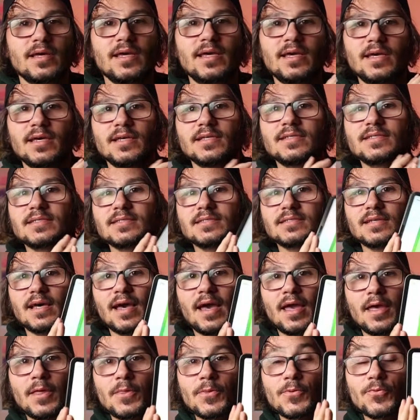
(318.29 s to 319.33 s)
is
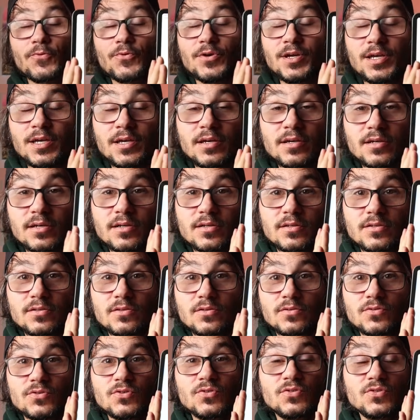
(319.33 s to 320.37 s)
a
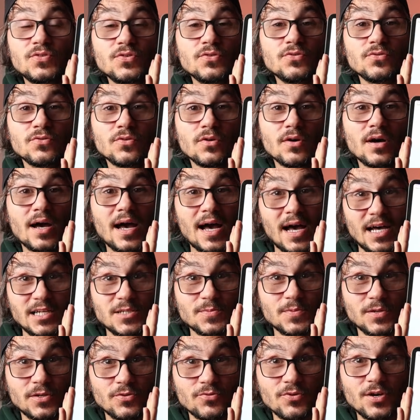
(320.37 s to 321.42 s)
3:2
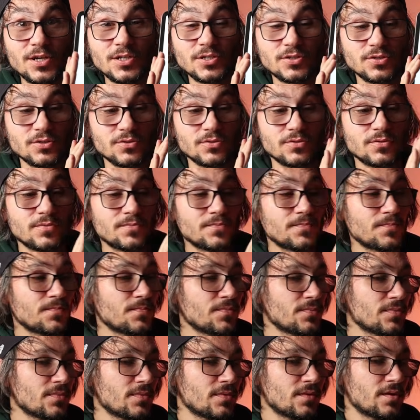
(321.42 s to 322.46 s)
aspect ratio.
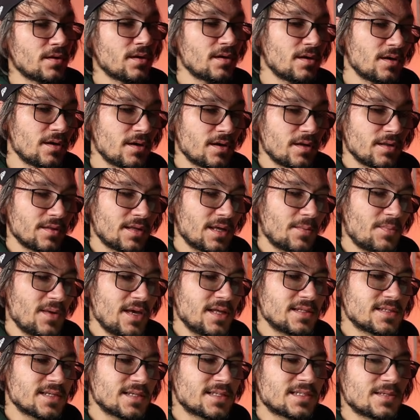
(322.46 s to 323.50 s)
That
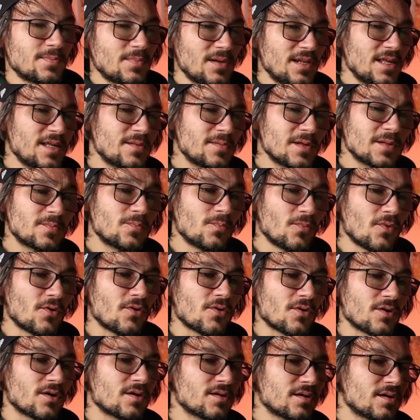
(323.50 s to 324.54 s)
means it's a little bit
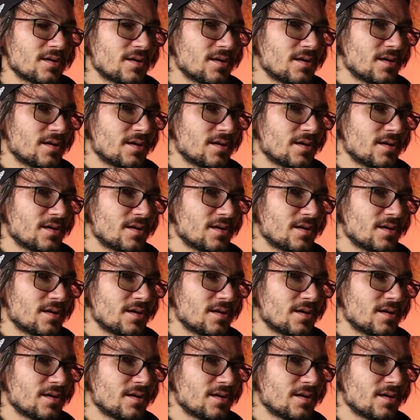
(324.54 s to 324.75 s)
more